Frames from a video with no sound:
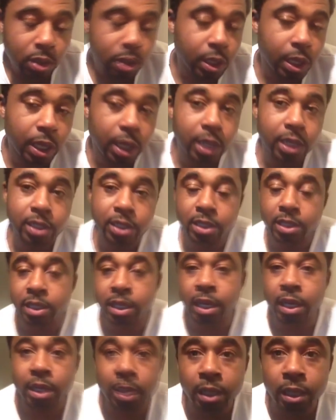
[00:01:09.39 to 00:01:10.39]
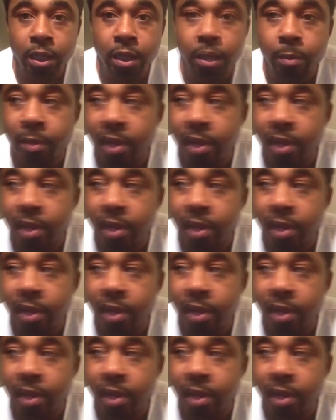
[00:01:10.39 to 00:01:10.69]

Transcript: Now this is not a,